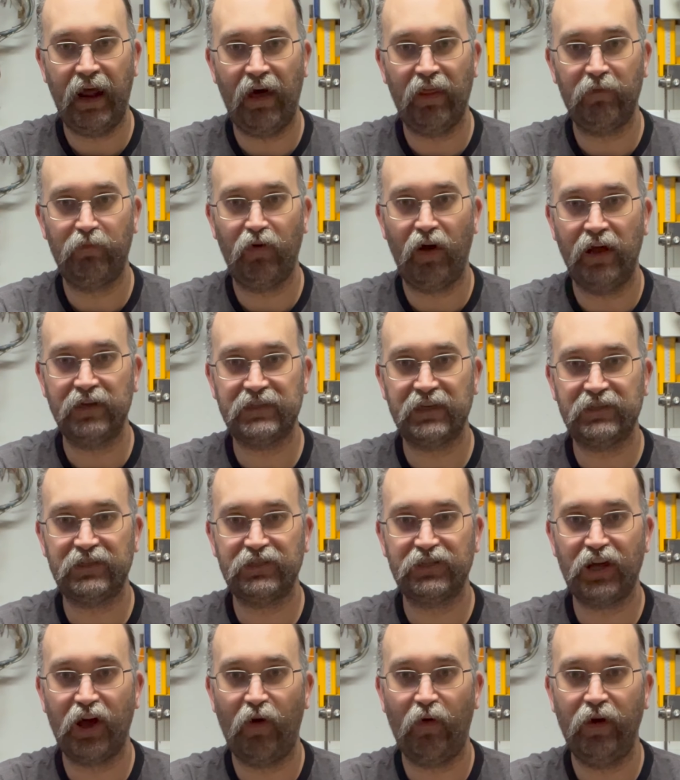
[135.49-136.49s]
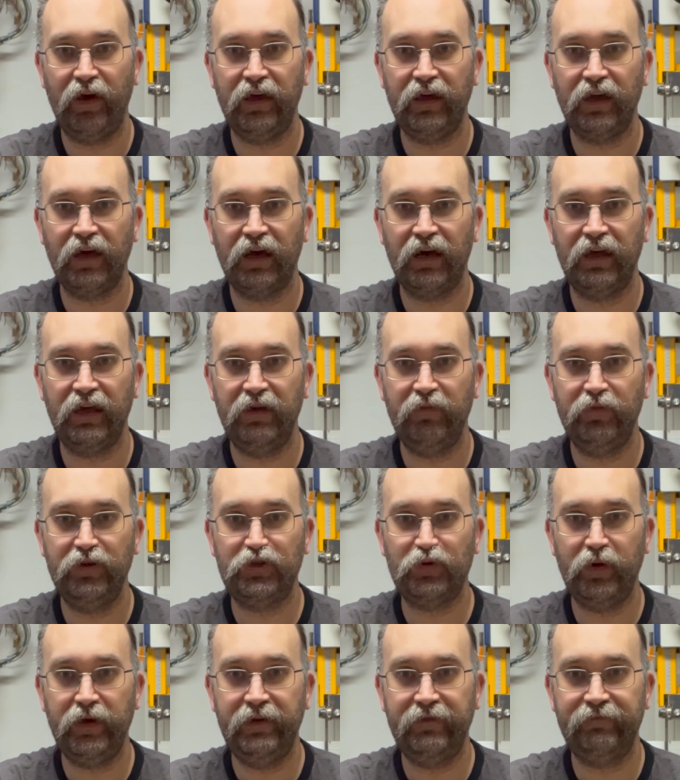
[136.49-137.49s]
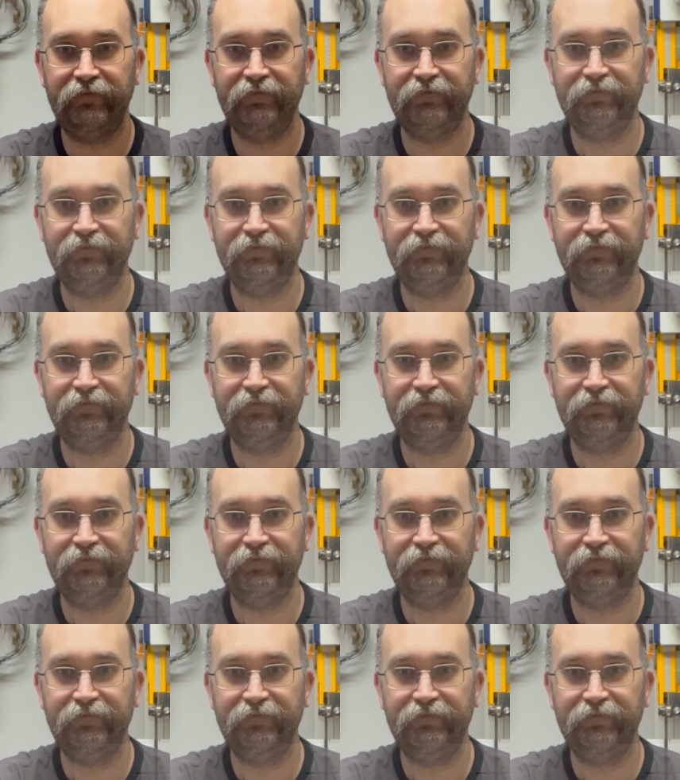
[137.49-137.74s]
how the process is going in between.